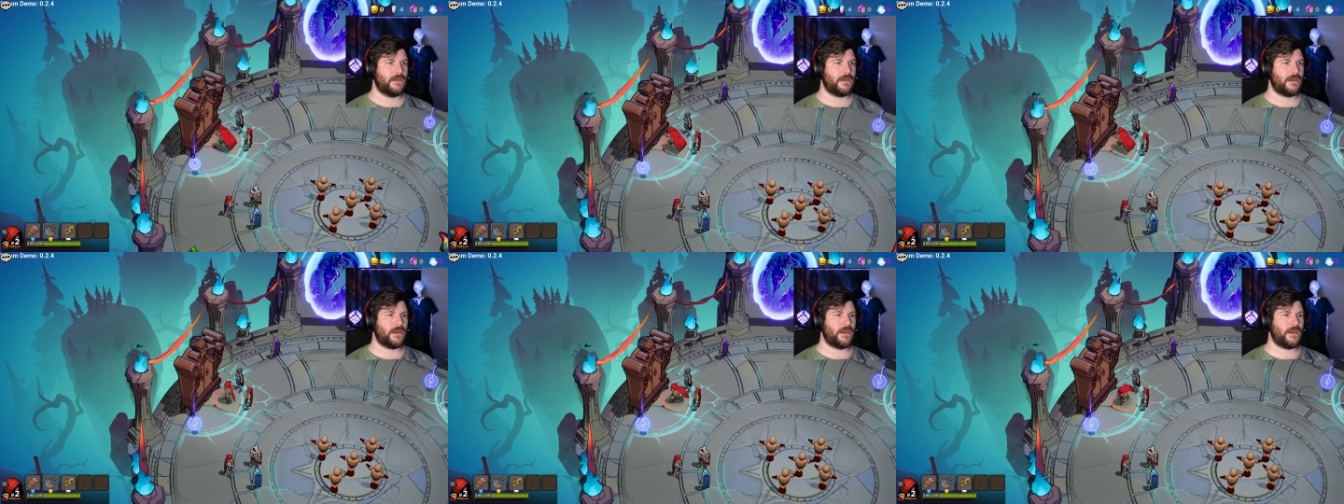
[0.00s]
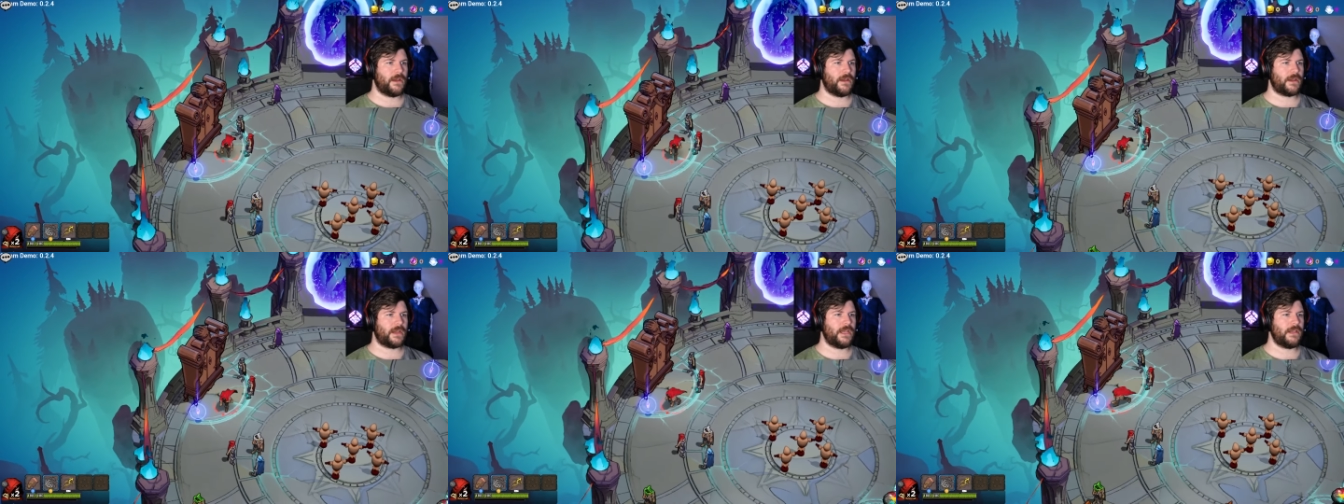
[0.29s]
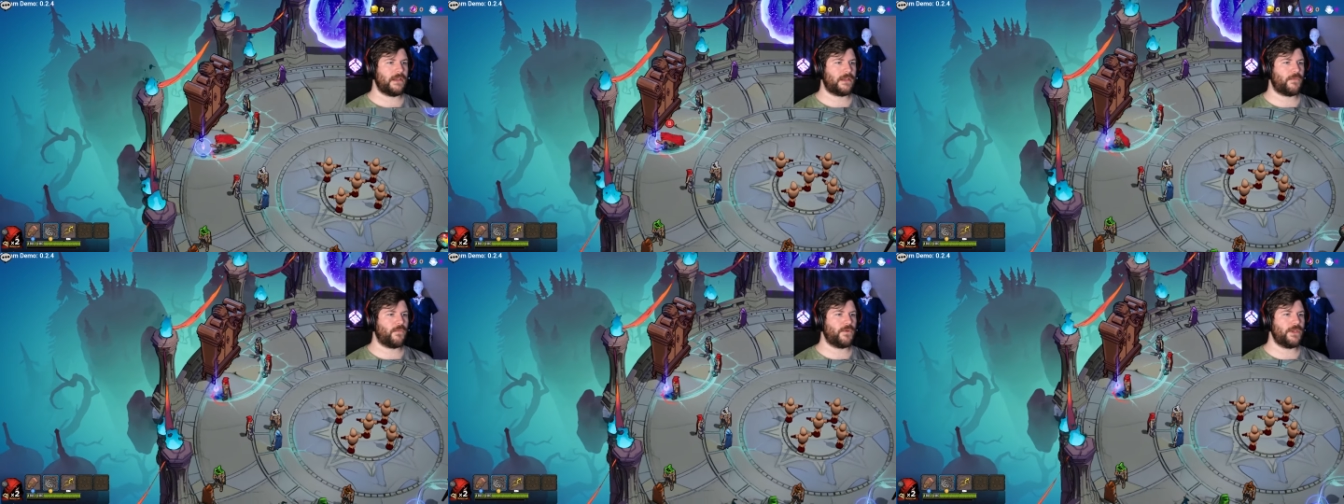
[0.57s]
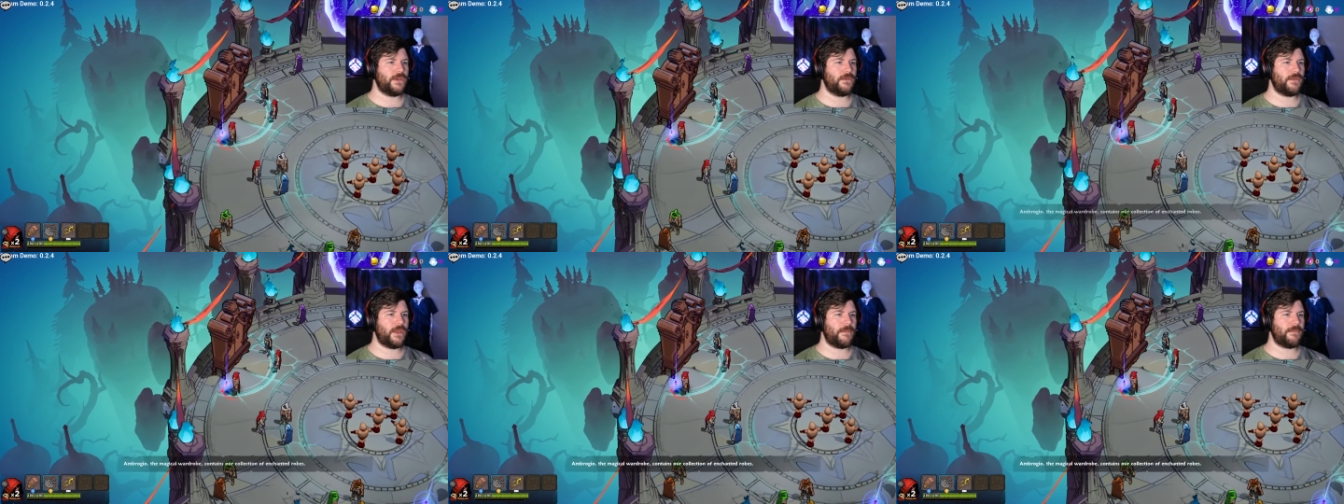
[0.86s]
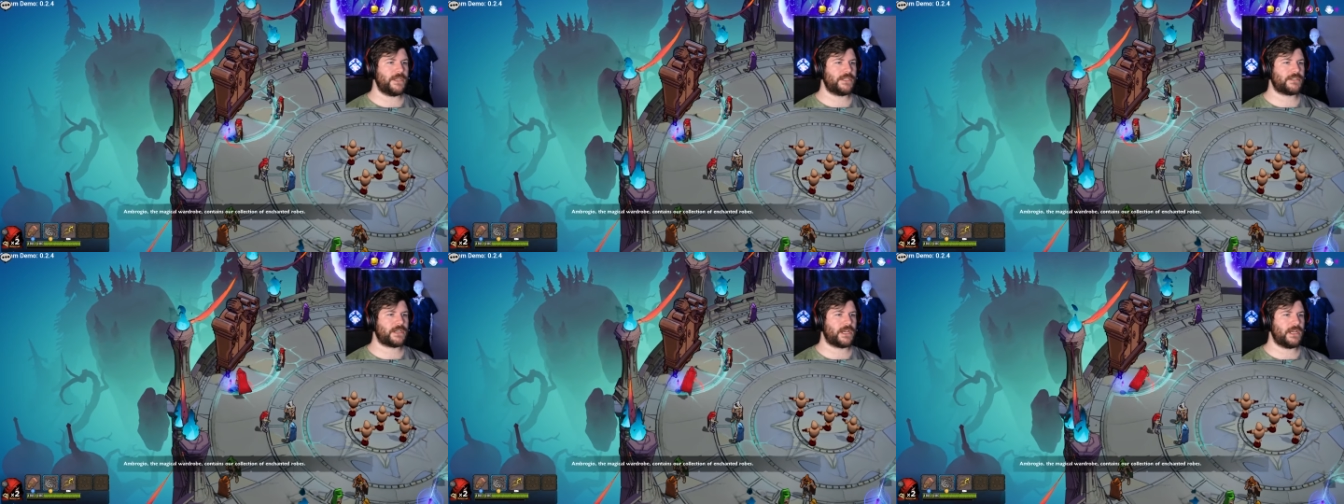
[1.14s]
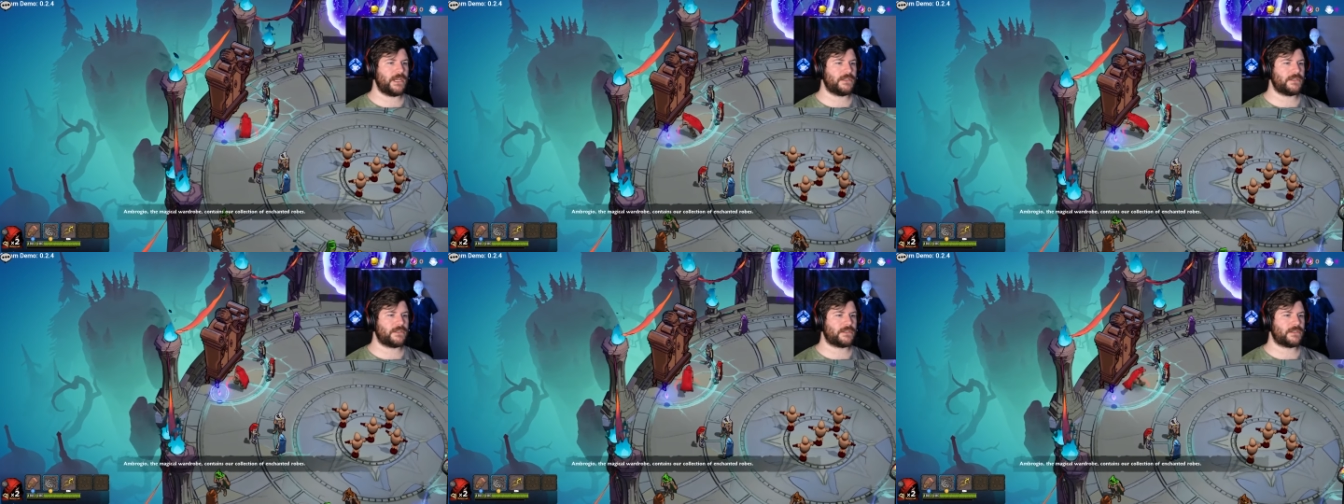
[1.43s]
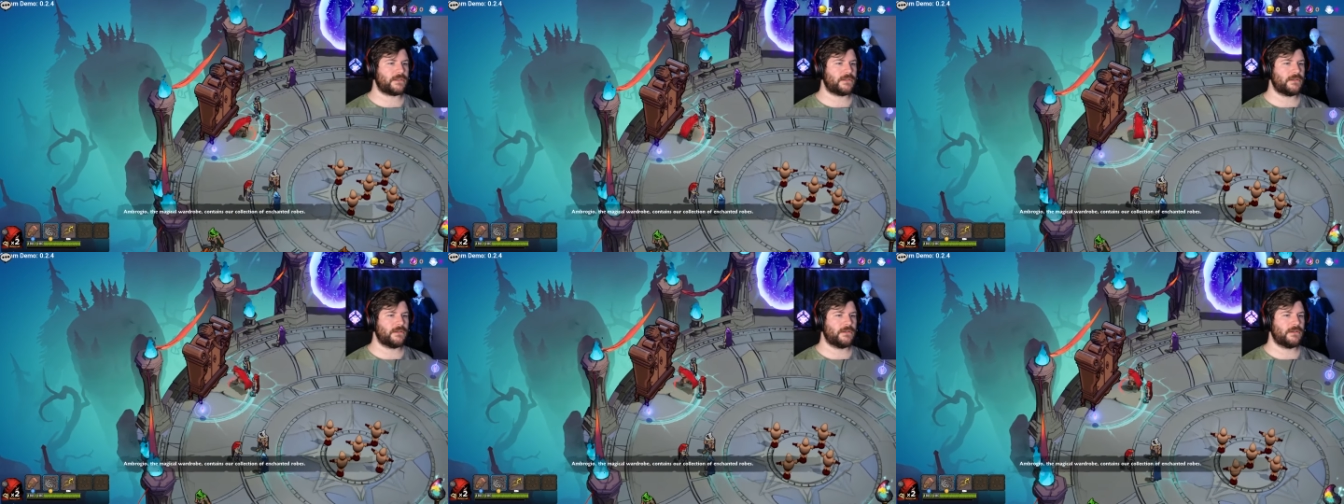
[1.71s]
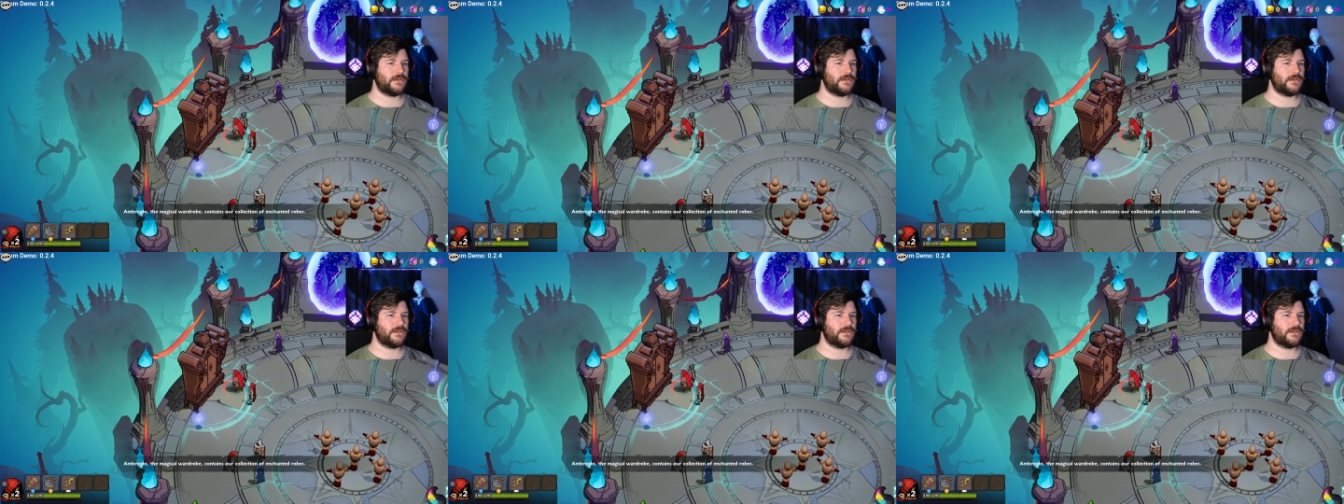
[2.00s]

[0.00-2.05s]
Uh, can, will you let me change